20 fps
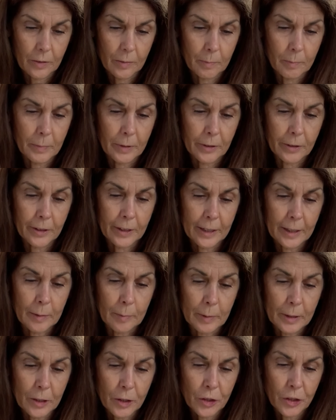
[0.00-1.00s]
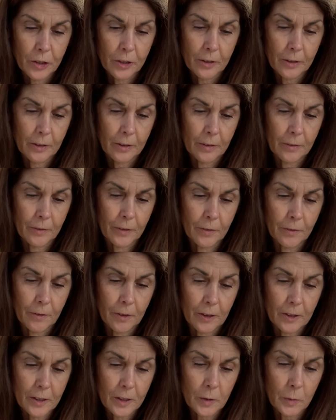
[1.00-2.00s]
Mirror image of the
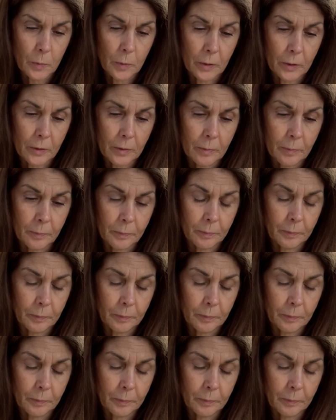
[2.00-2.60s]
first one.